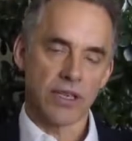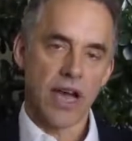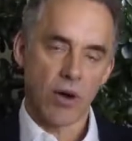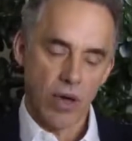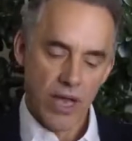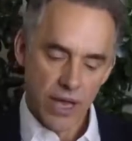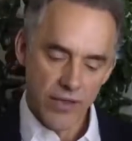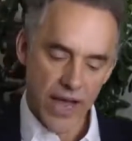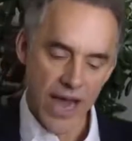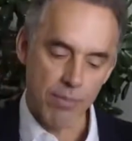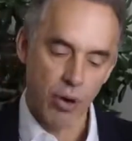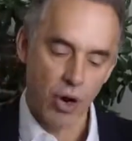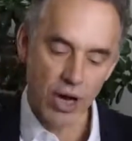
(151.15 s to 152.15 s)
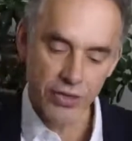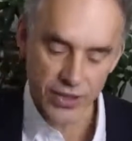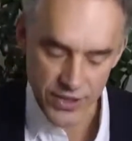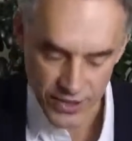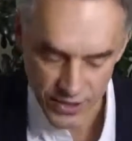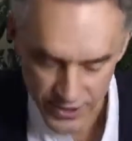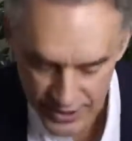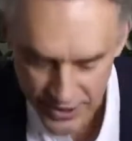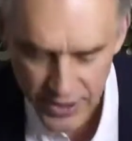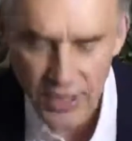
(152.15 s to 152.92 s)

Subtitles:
Now, the hypothesis is,